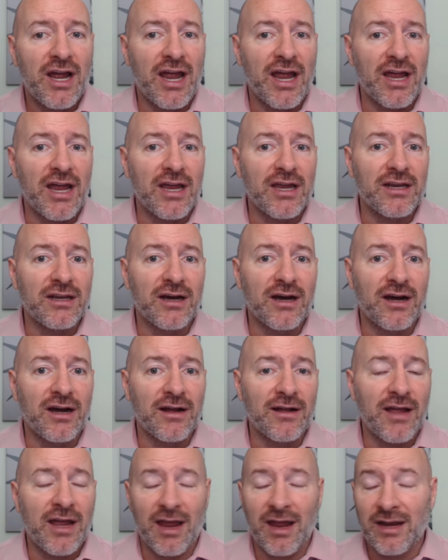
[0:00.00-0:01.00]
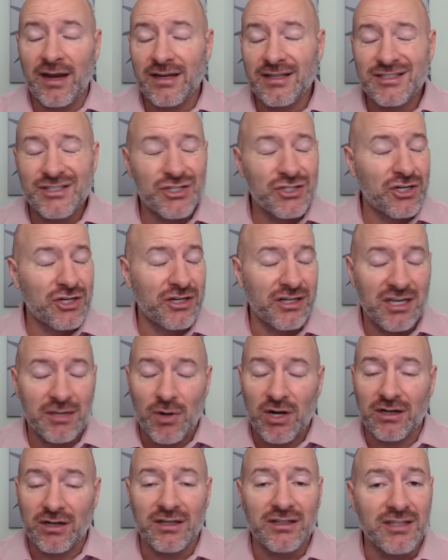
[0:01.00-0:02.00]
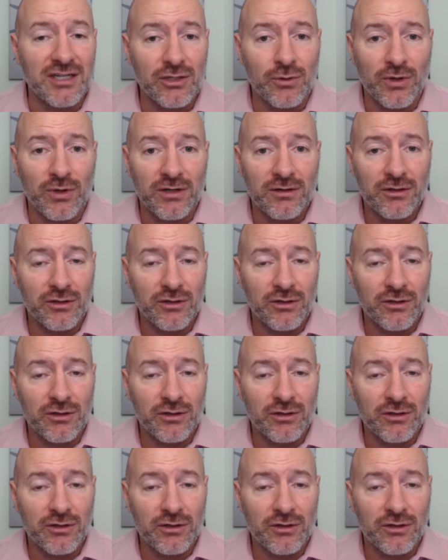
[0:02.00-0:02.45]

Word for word: and uh, and it's just going to keep on continuing.